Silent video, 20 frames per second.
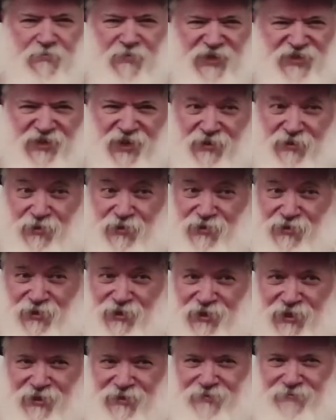
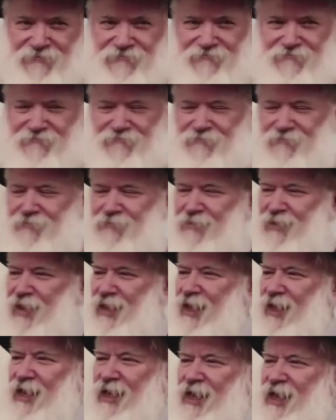Misunderstood it.
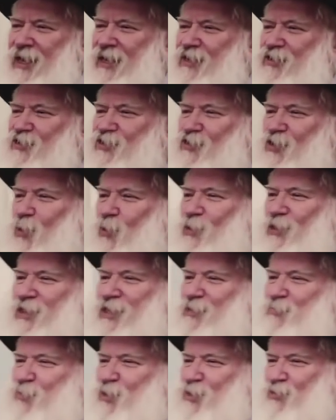It is so
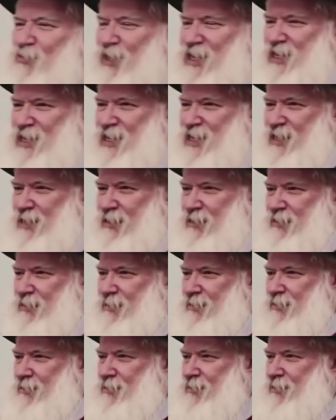liberating.